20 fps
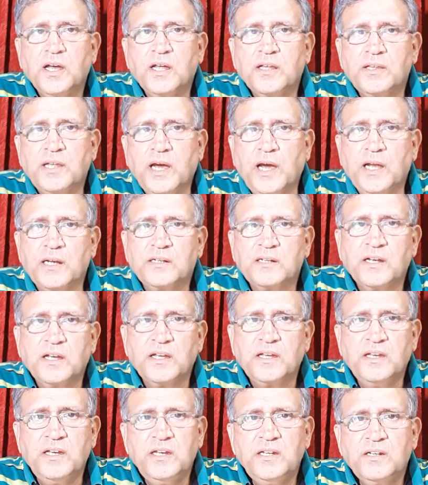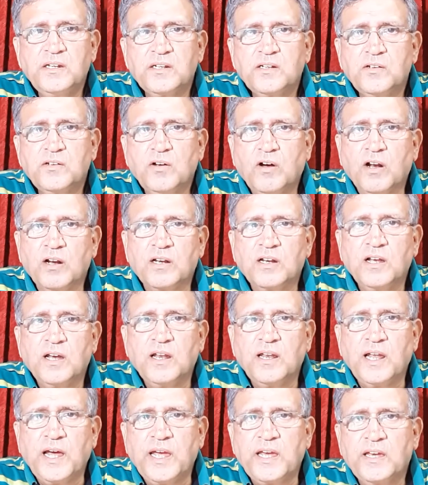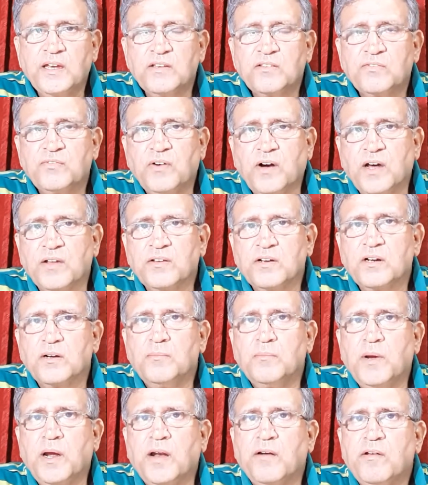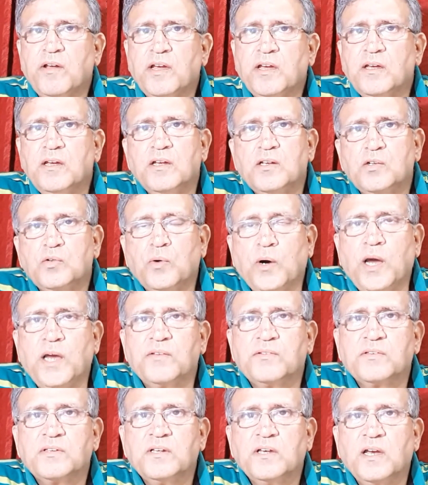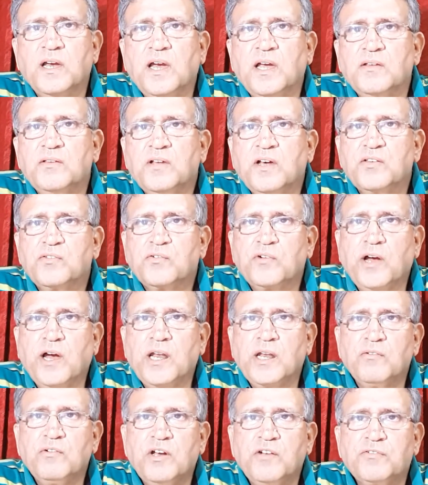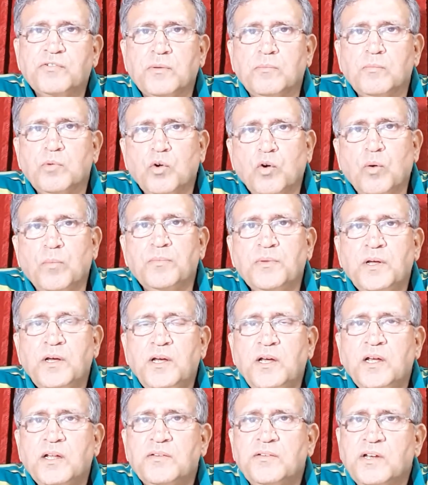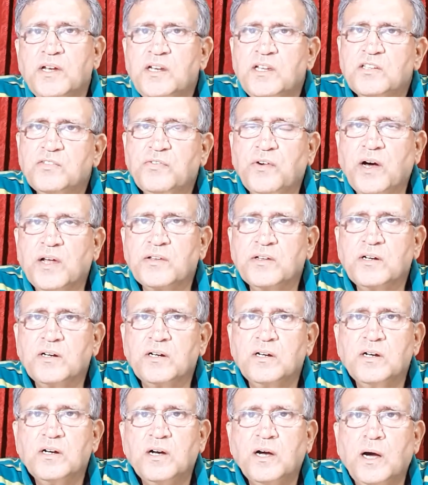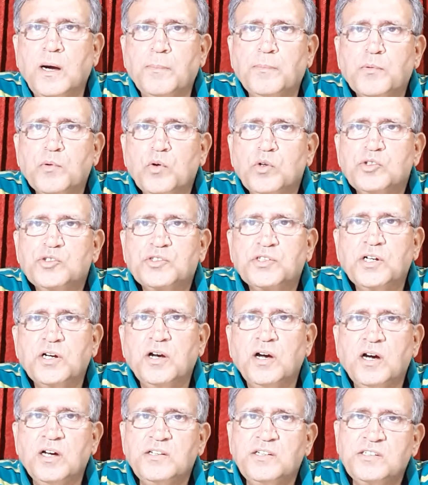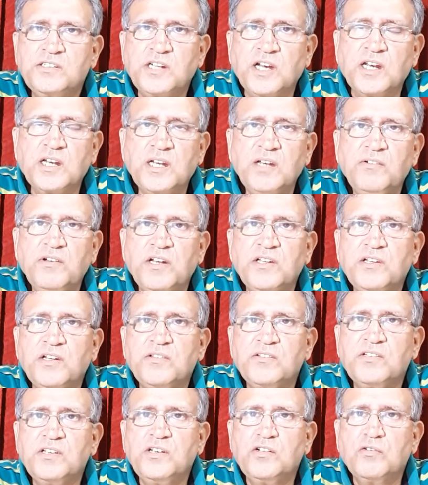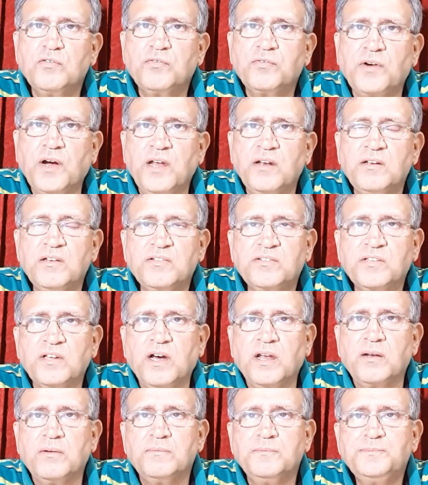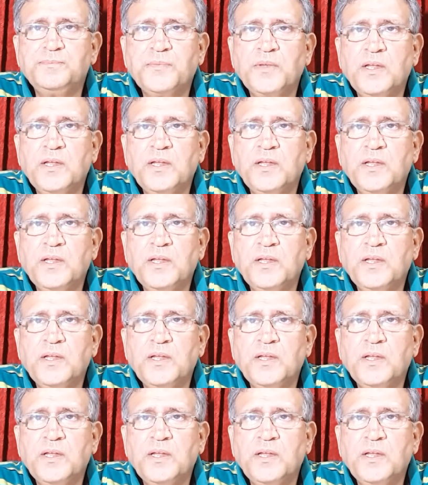that he did not like his father marrying twice and thus ran away from home. Then his father approached a detective agency to find his son.